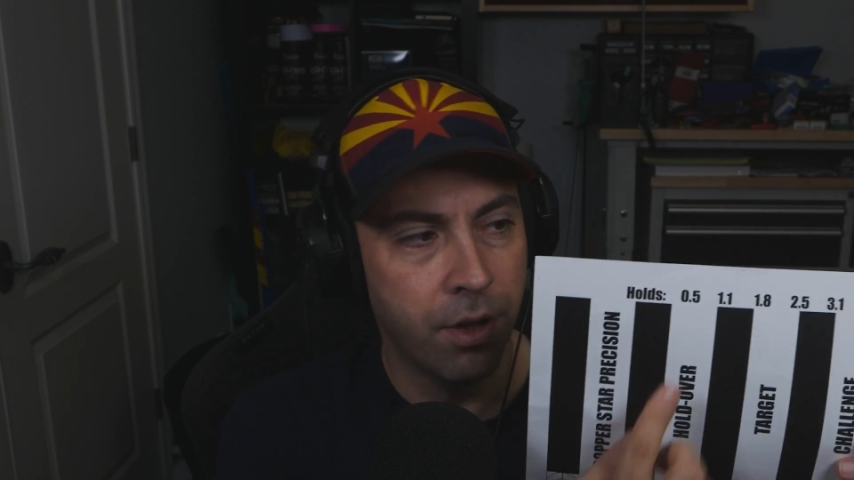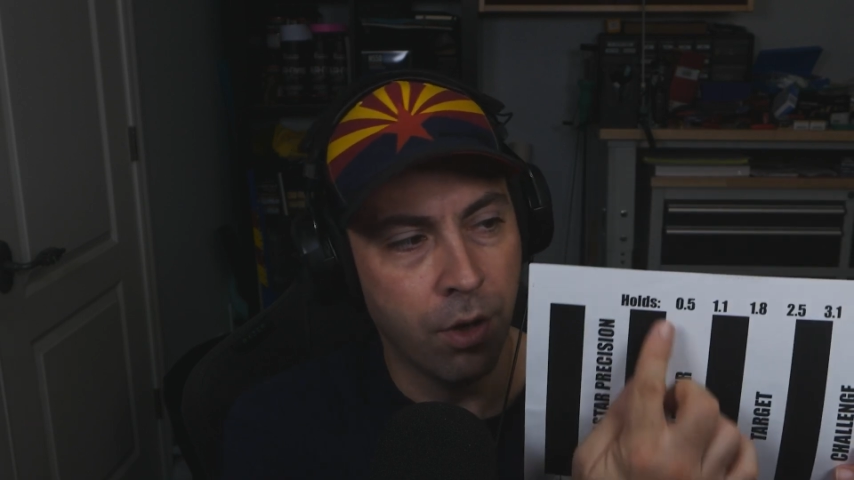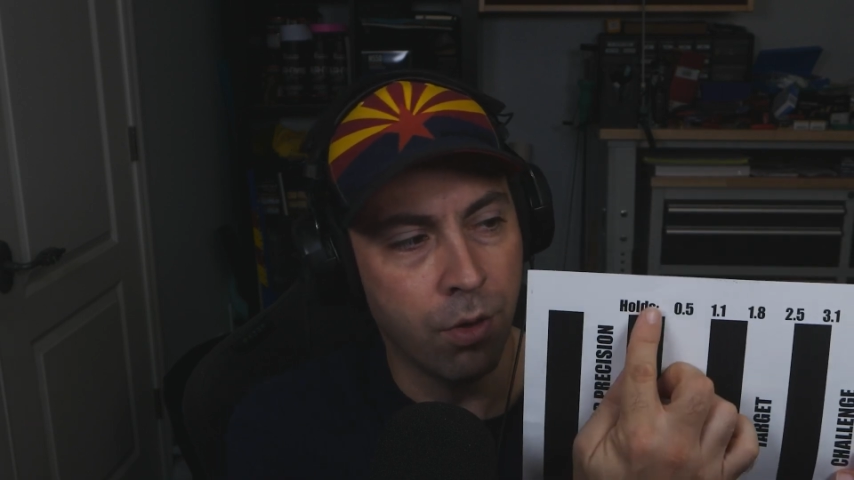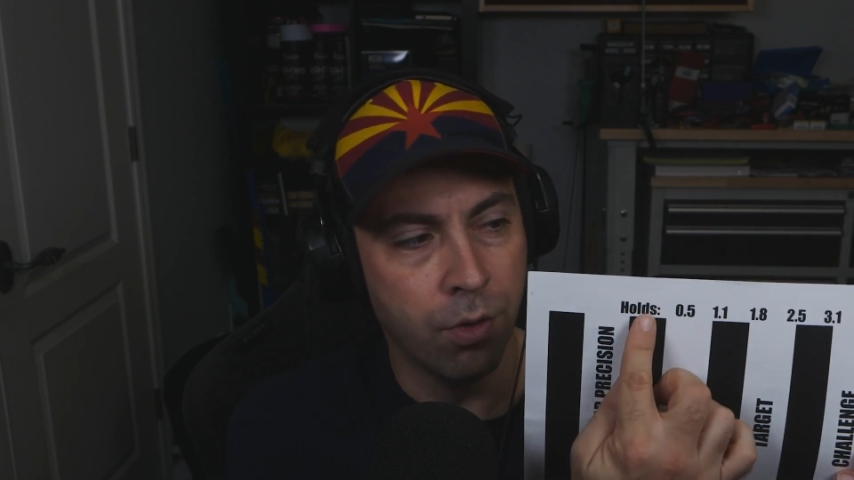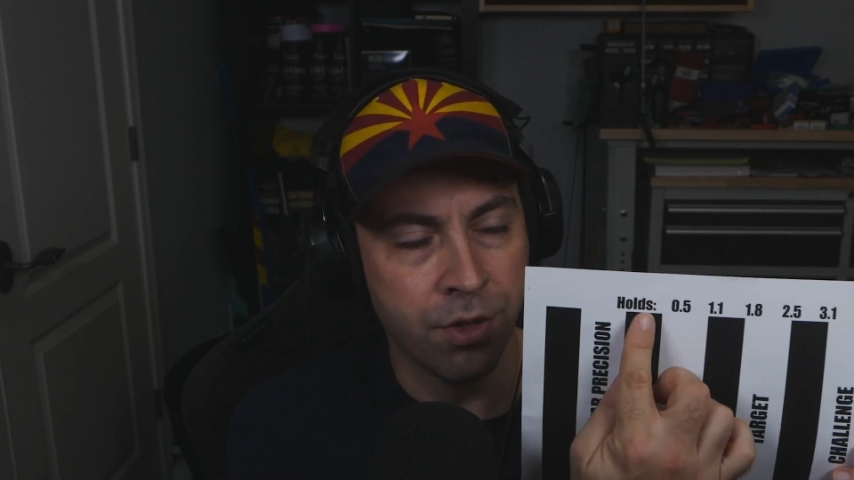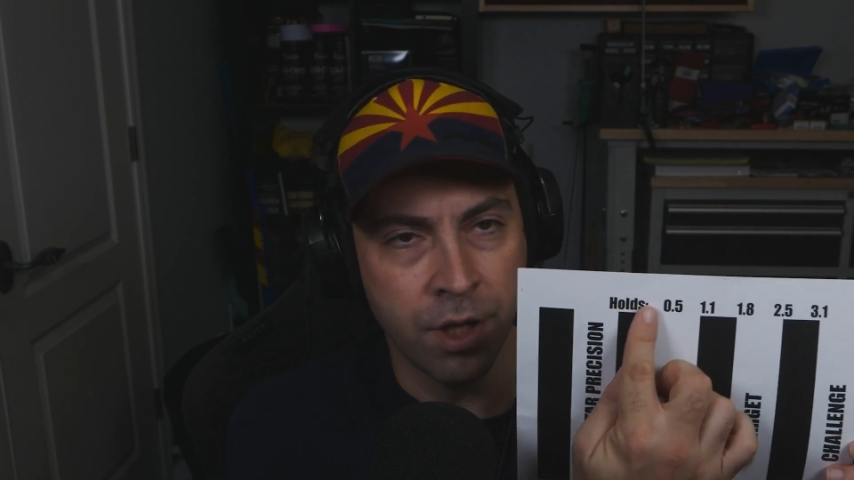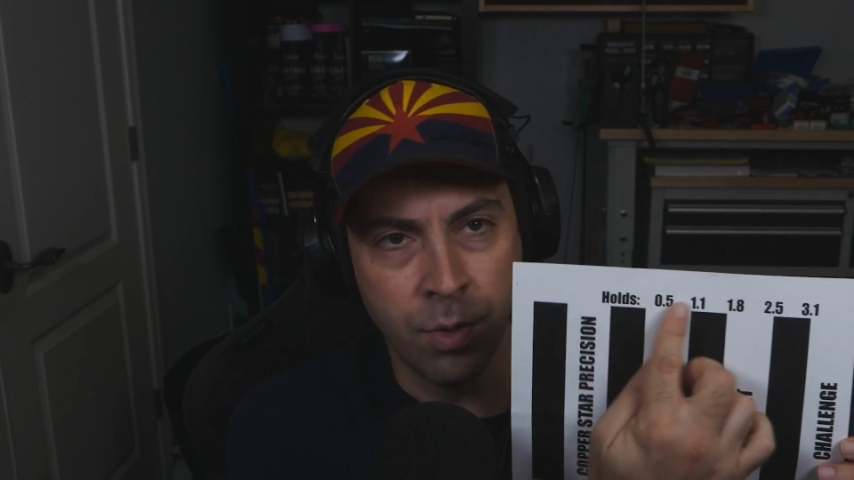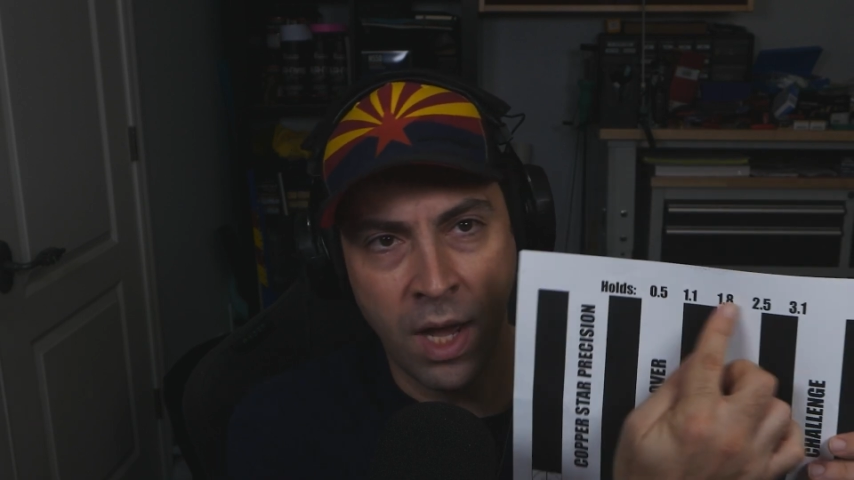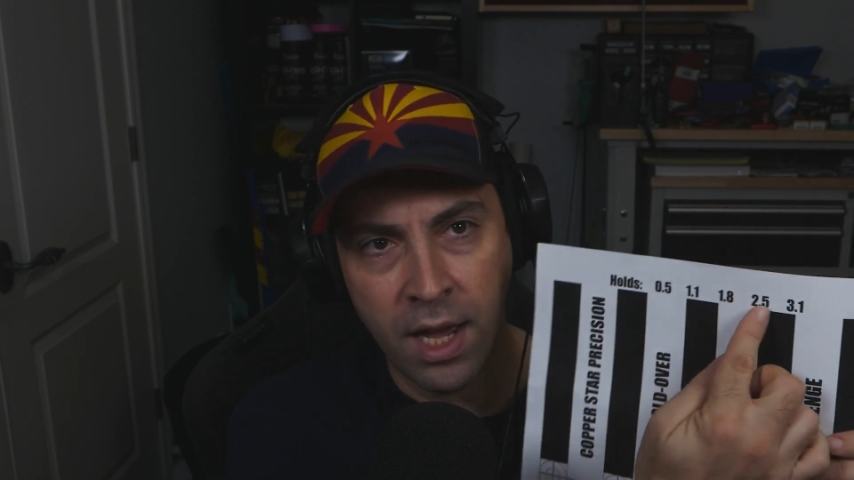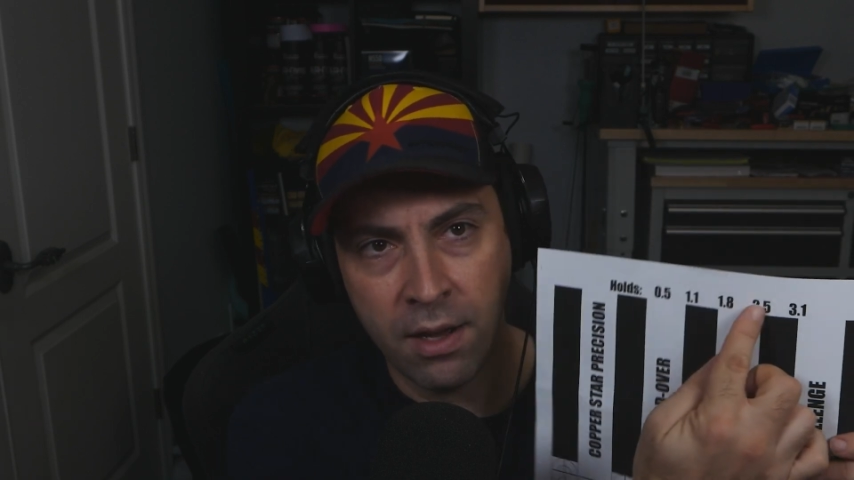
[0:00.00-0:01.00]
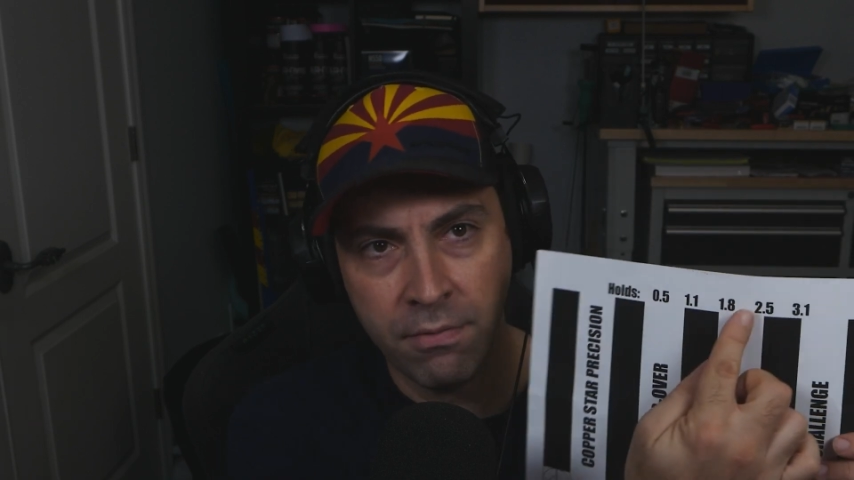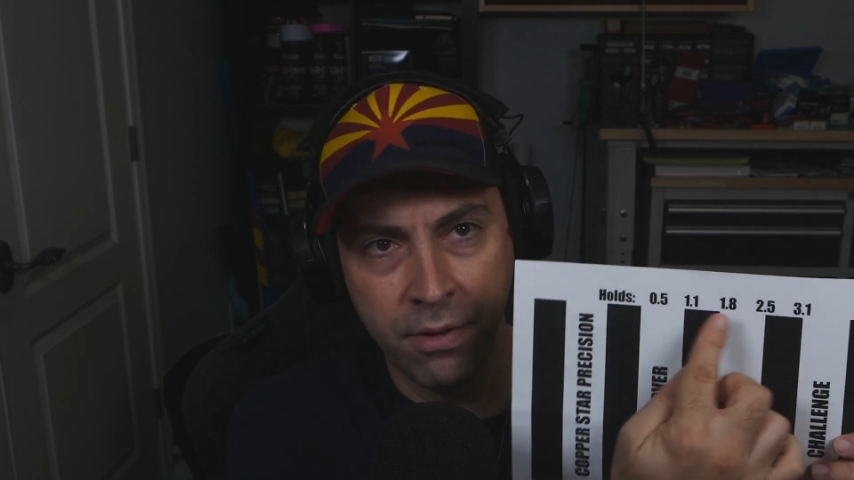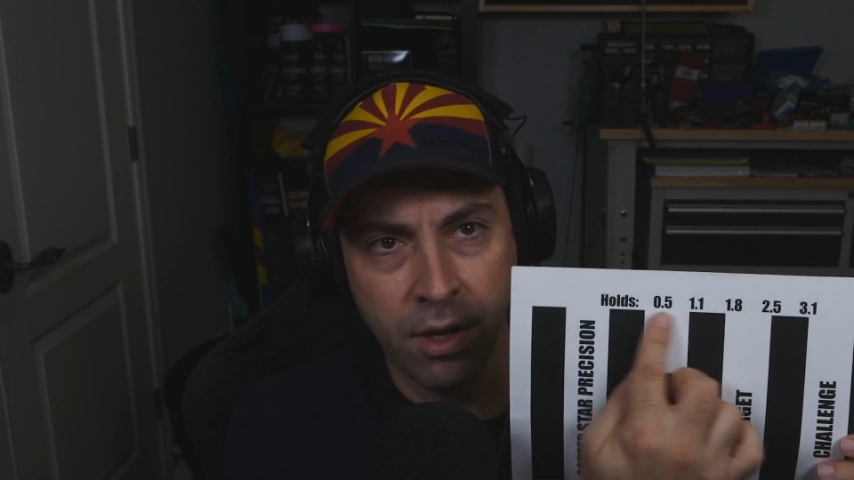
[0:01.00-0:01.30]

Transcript: The holds that you have